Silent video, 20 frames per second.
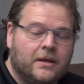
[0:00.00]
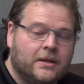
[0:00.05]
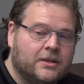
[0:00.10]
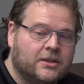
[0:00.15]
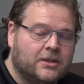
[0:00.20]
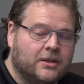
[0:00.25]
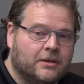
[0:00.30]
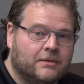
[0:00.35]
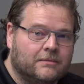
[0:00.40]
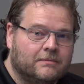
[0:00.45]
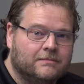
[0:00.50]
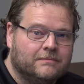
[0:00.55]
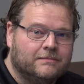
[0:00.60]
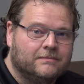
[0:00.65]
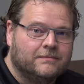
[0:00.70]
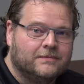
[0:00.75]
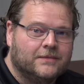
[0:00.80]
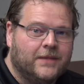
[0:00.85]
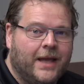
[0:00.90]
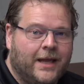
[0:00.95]
So,
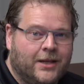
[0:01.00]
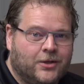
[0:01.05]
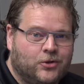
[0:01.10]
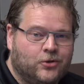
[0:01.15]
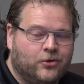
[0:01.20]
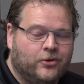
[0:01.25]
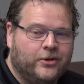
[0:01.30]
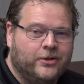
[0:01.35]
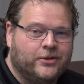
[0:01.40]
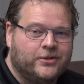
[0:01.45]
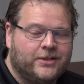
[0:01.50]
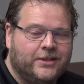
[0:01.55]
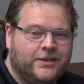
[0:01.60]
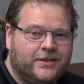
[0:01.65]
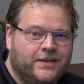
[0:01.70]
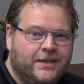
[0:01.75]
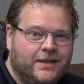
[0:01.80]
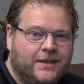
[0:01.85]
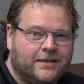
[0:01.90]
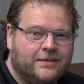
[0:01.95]
enjoy your
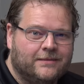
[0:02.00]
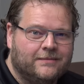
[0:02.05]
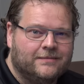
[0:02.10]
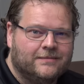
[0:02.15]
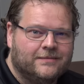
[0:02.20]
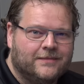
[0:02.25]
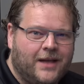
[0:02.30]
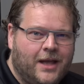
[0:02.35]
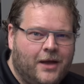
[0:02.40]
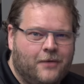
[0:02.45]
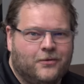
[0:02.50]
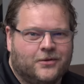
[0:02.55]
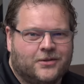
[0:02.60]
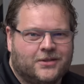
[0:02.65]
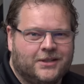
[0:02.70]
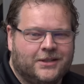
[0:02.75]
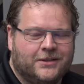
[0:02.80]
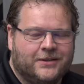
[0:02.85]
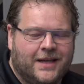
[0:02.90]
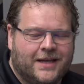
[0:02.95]
Cintiq, and we'll
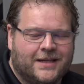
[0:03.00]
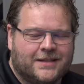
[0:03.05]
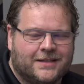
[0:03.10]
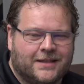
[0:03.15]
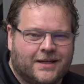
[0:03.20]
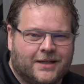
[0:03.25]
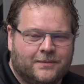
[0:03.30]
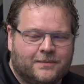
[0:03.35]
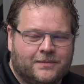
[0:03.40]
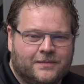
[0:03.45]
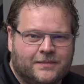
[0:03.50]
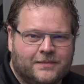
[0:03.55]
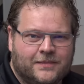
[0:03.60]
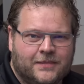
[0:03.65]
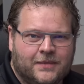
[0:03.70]
see you next time.